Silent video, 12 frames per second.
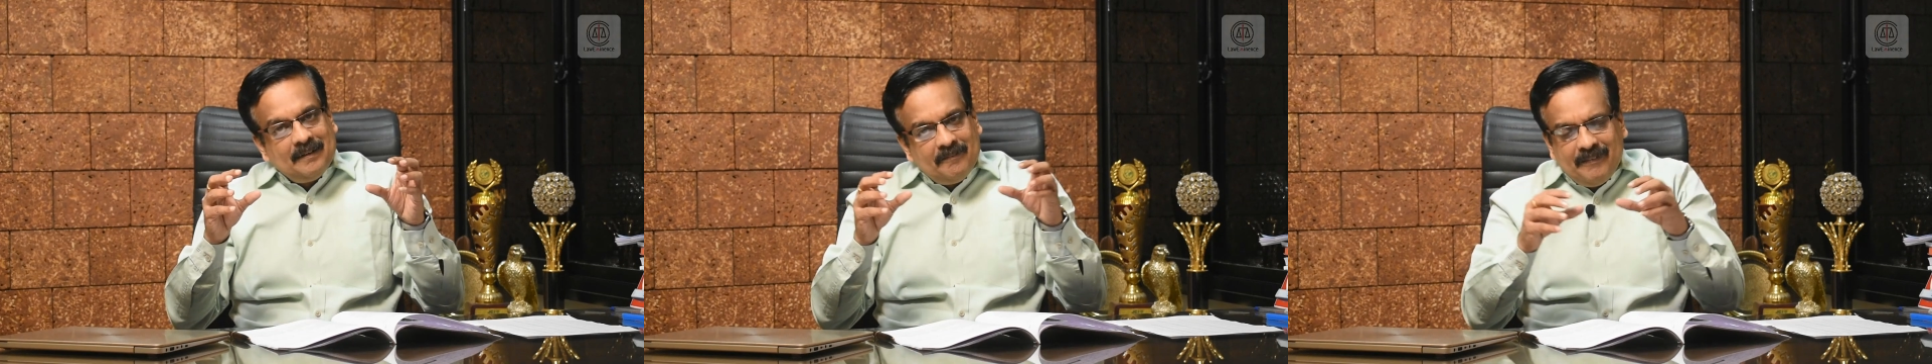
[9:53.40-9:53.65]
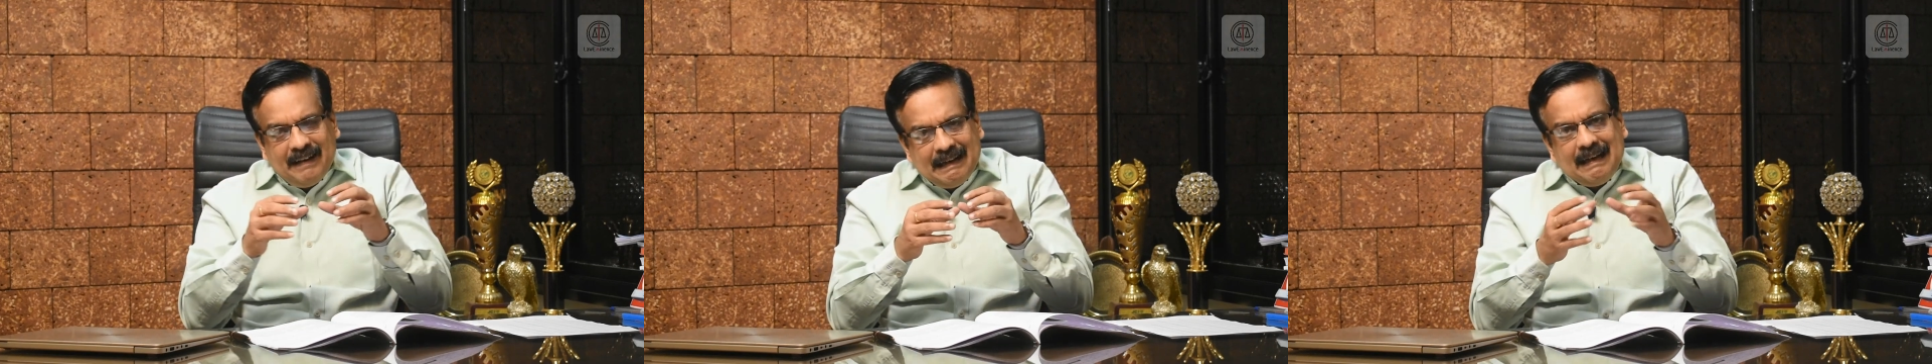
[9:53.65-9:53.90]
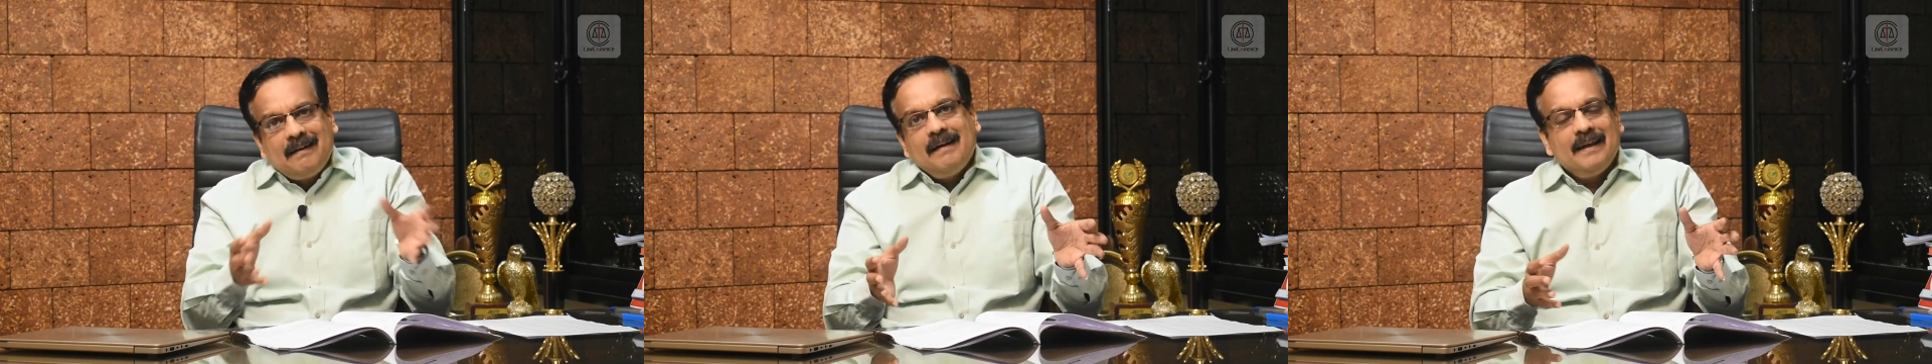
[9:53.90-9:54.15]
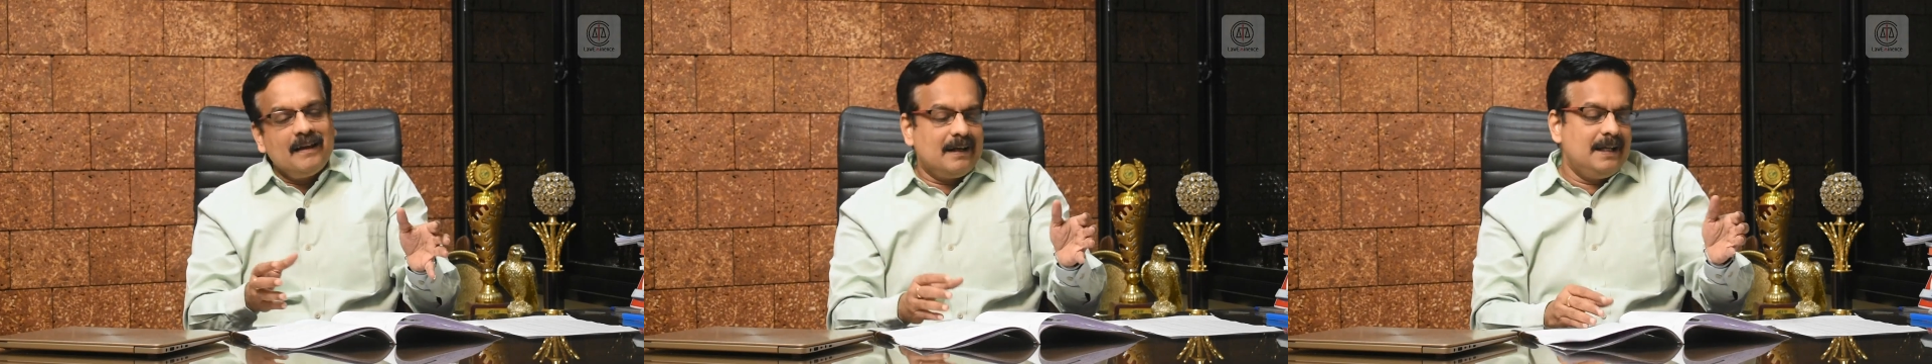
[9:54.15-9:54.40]
very
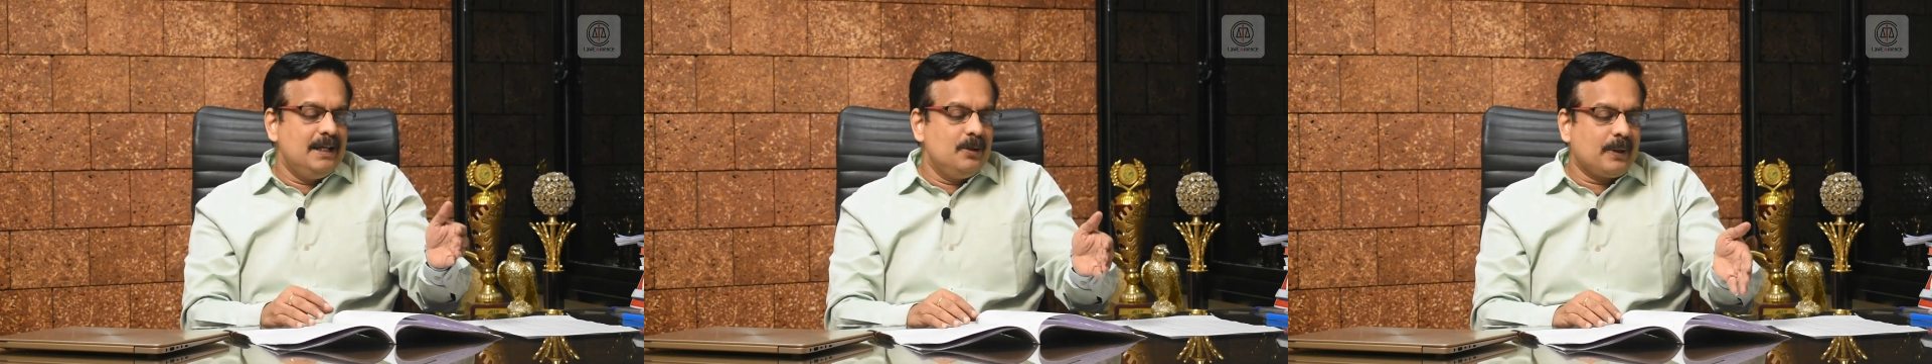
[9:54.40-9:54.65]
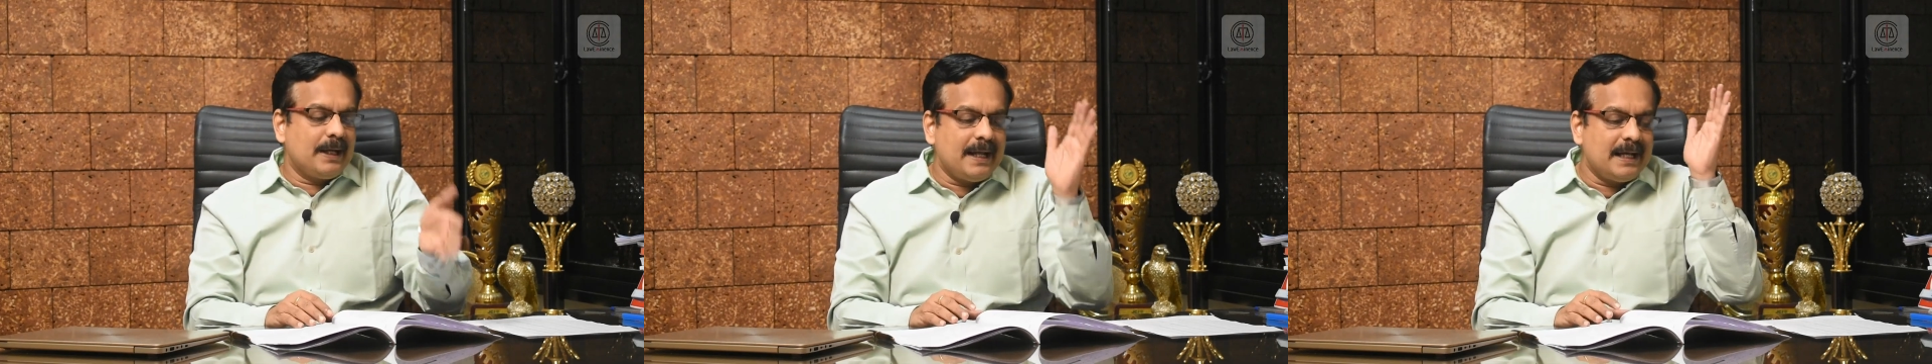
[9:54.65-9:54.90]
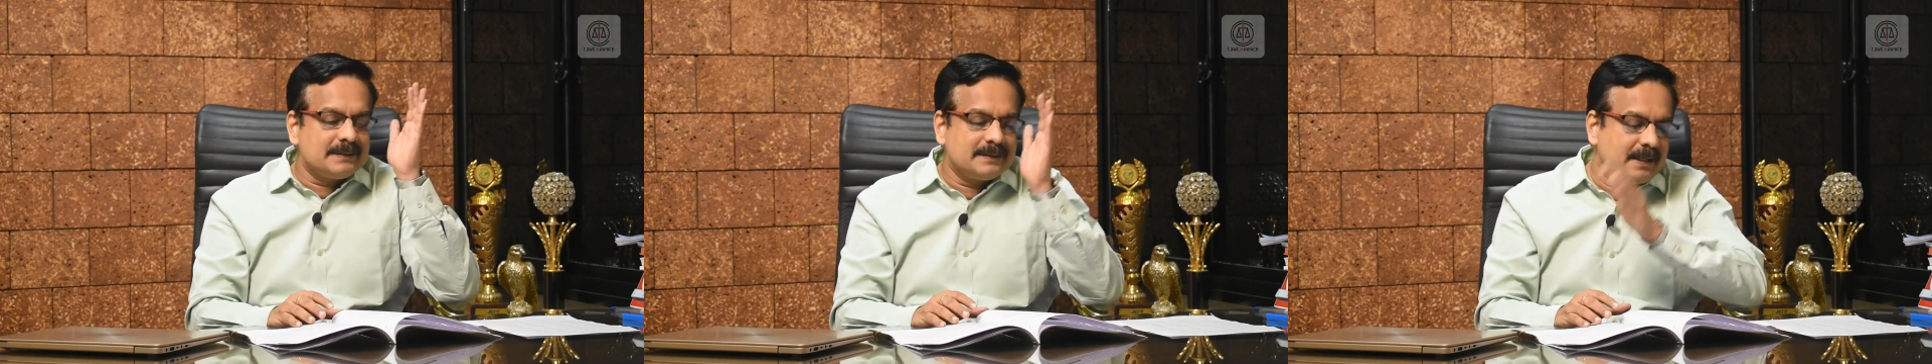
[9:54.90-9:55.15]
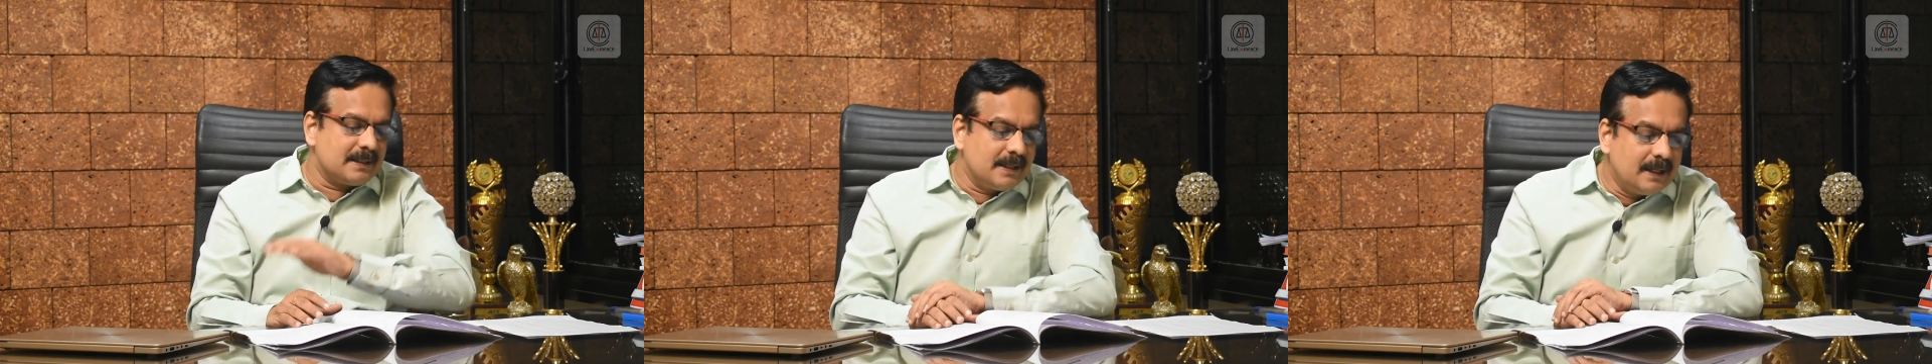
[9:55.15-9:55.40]
clearly you can
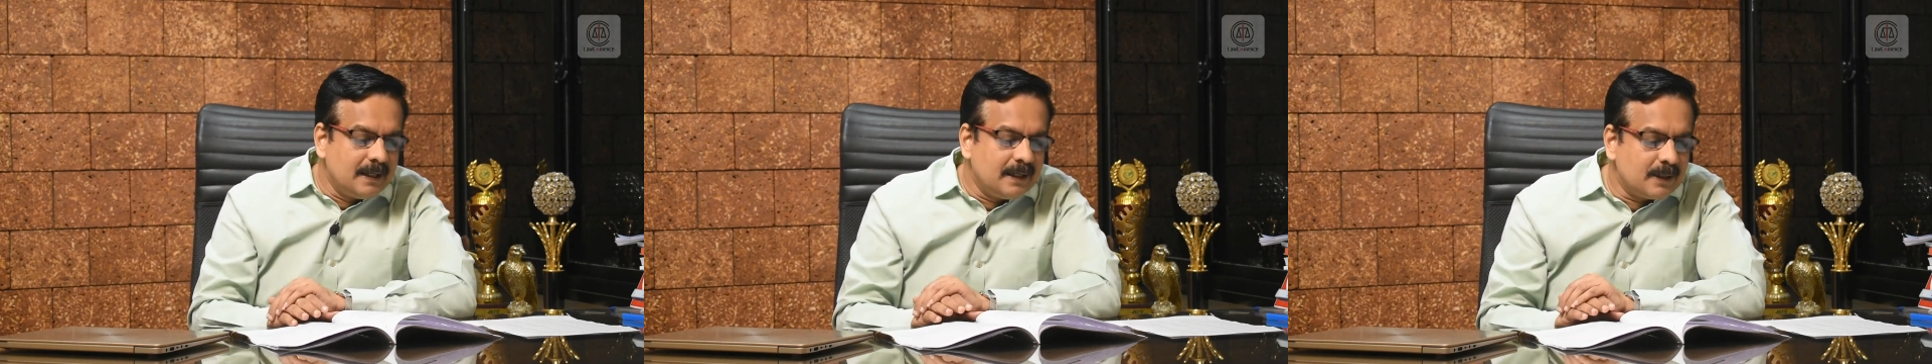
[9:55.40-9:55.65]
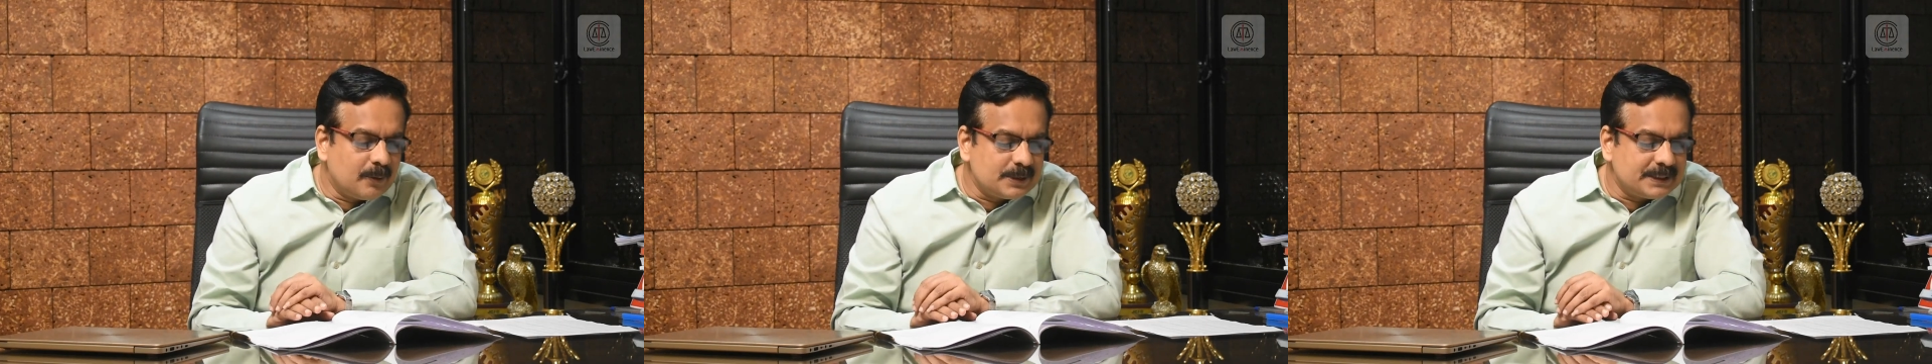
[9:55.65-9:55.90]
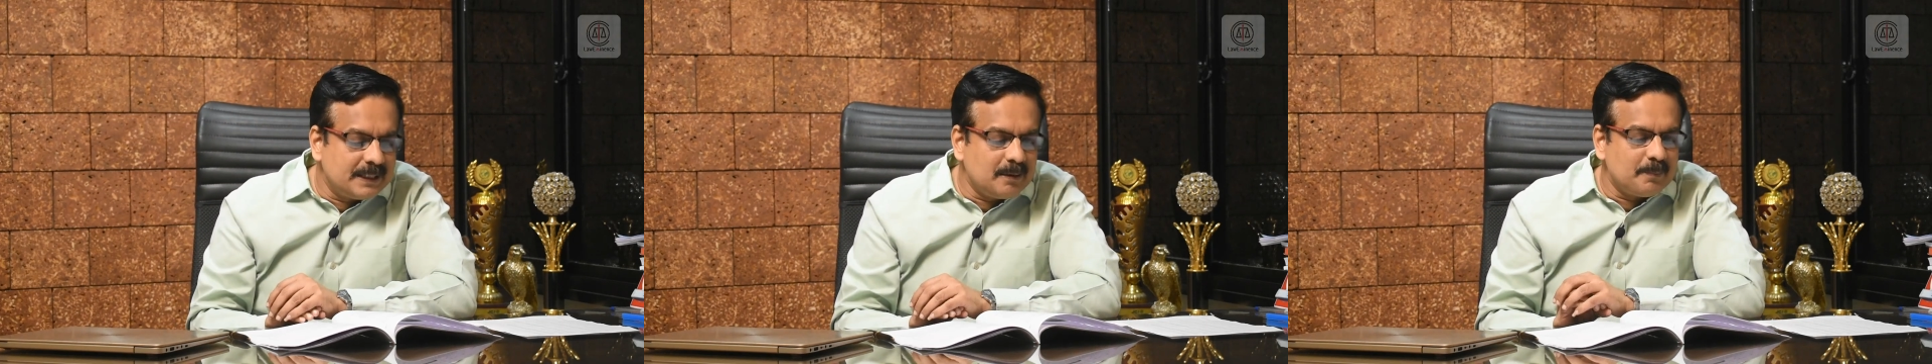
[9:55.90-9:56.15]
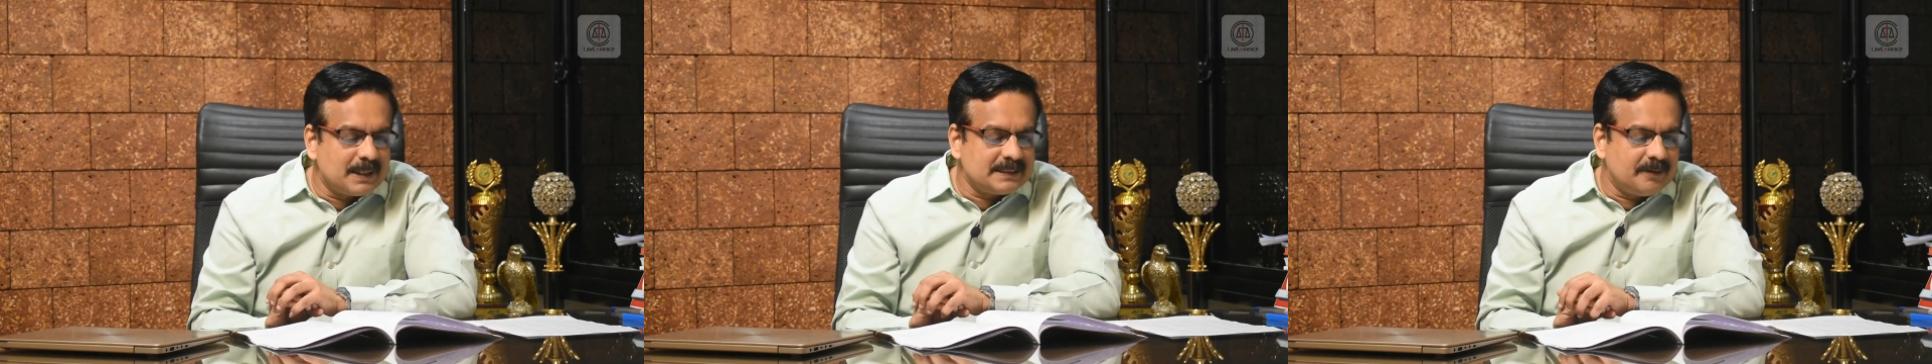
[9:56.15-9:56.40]
answer question
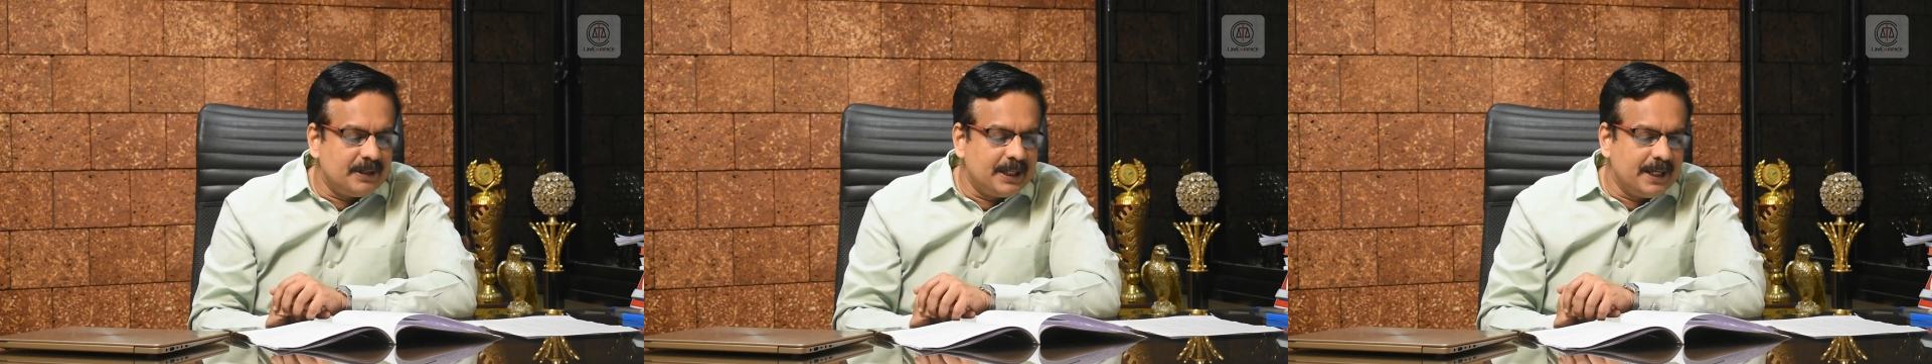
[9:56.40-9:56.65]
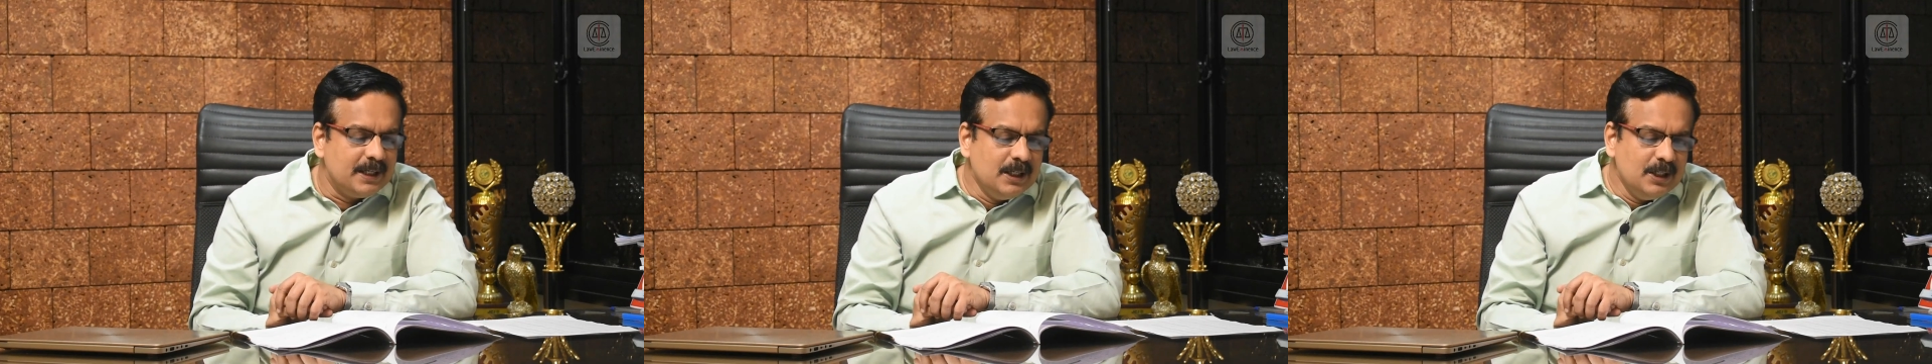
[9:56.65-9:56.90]
number 70.